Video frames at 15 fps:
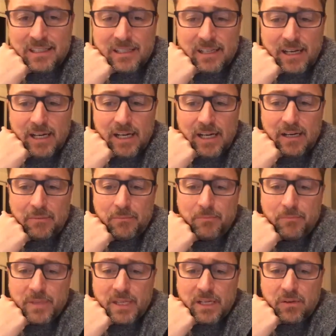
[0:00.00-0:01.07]

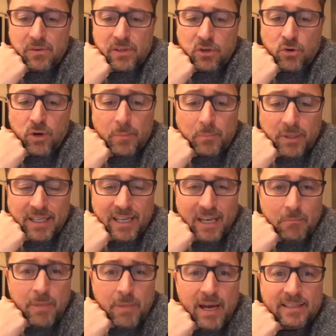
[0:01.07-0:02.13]
The crippling
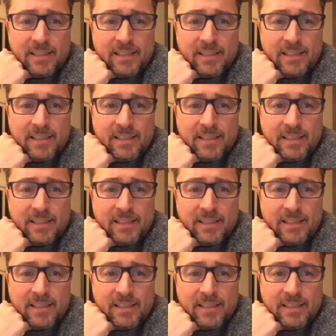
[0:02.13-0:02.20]
impact